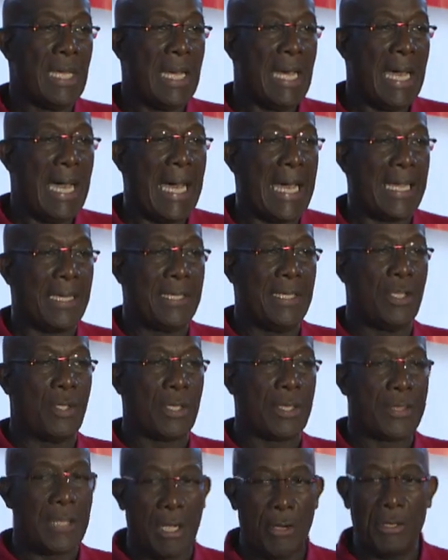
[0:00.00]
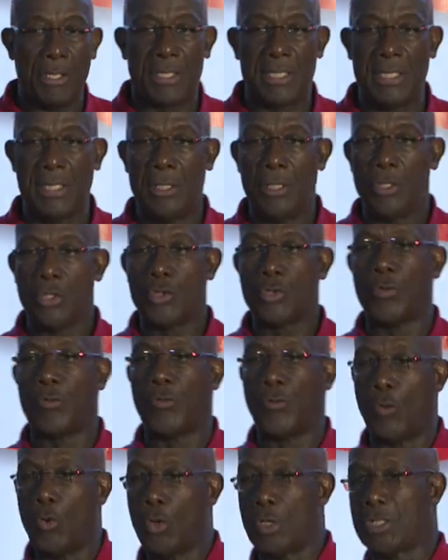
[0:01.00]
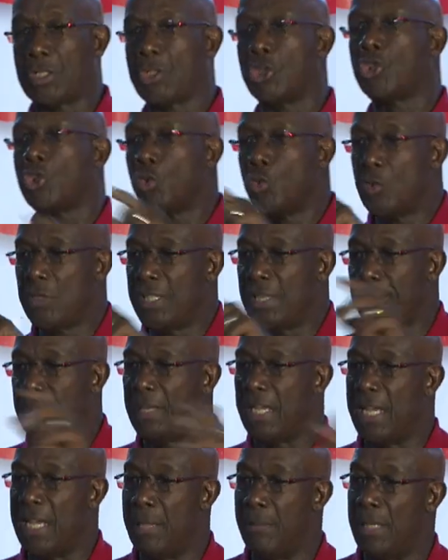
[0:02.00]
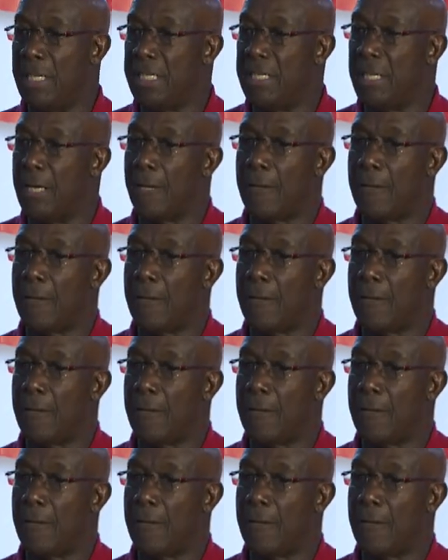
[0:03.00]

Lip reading: had the authority to vote to choose the PNM leader.